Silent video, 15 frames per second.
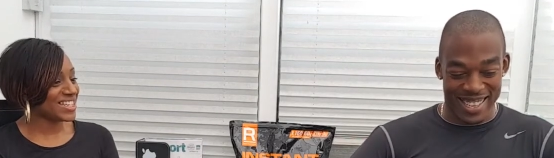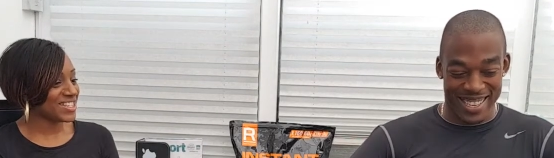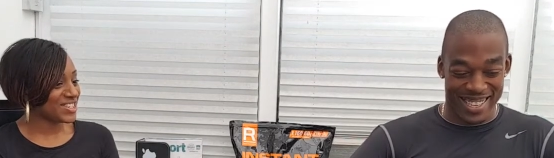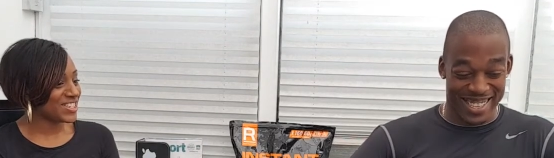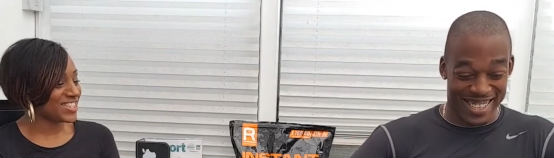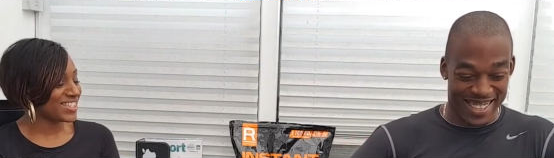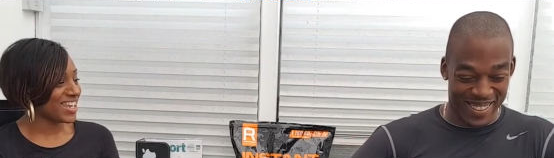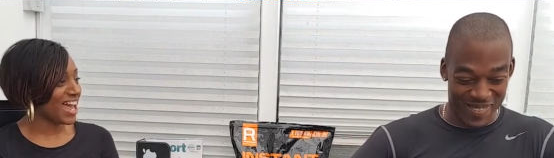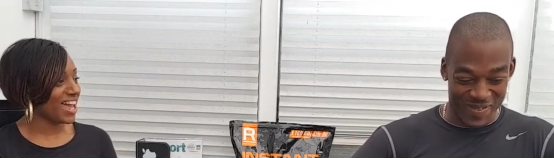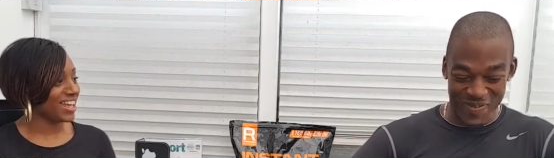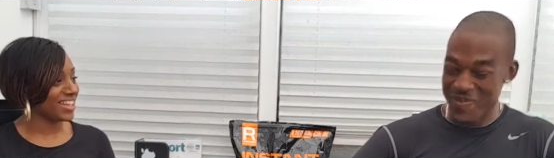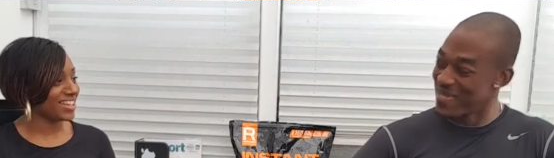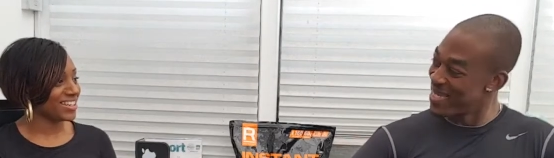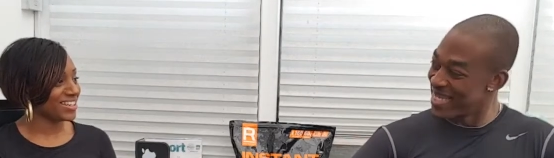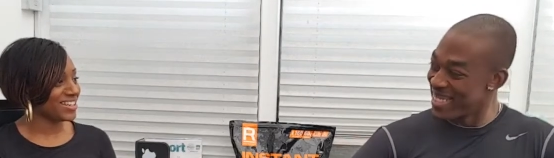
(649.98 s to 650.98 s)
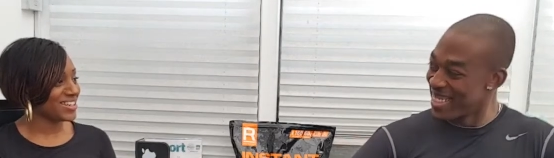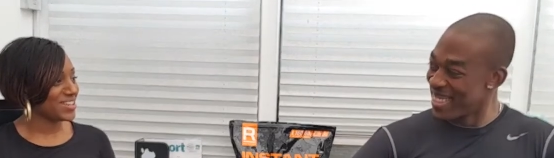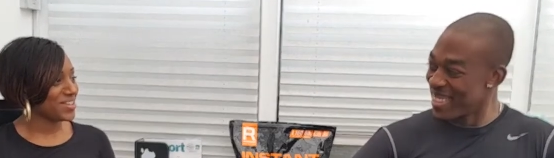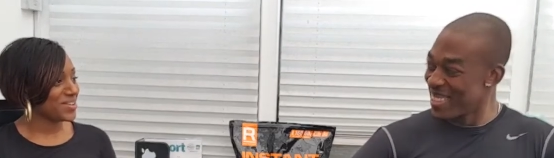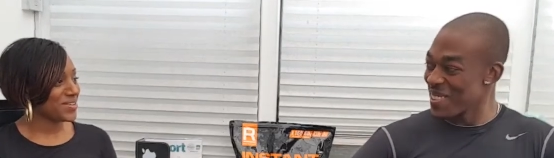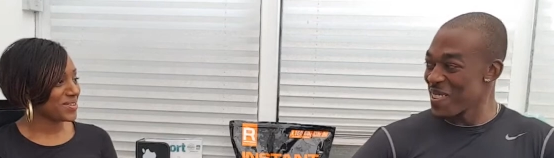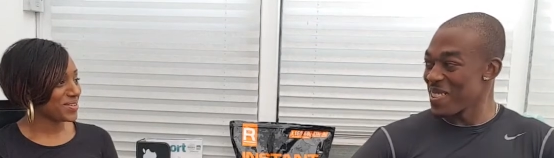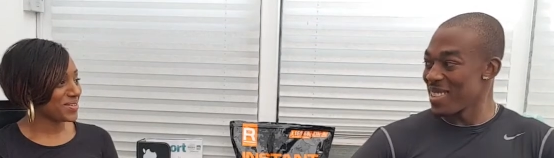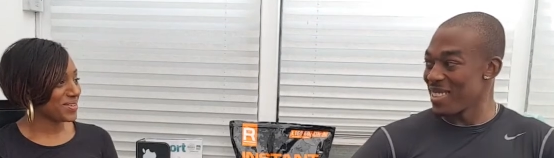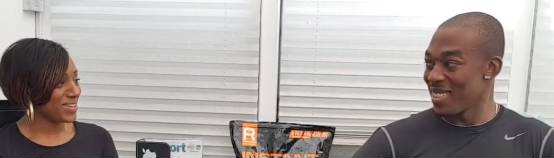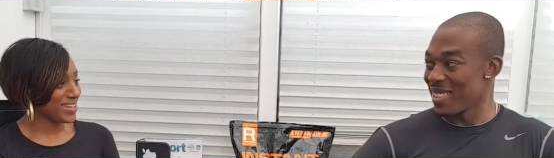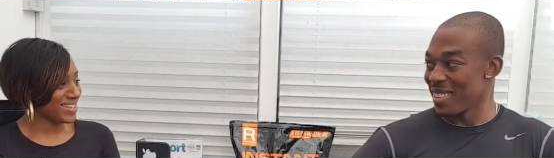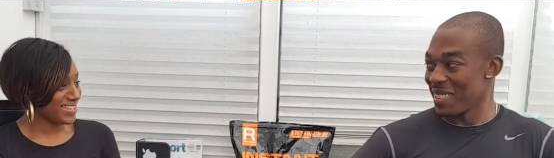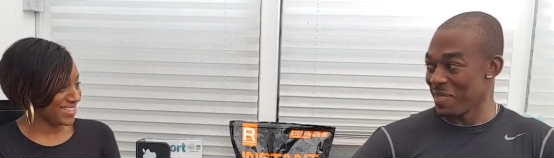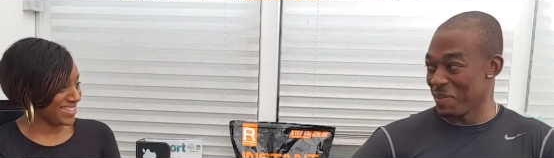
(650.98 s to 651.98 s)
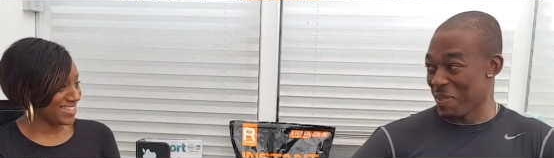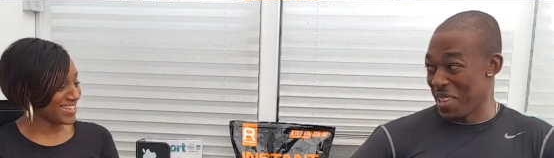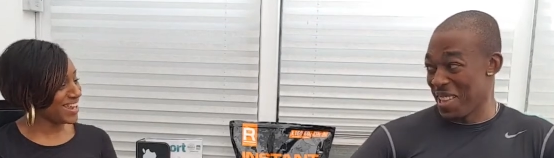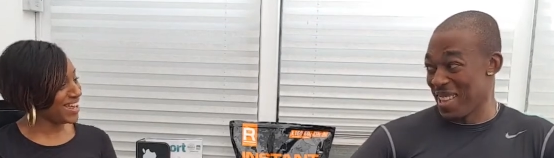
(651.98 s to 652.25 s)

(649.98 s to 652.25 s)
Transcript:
Speaker 1: it's a snack. It is a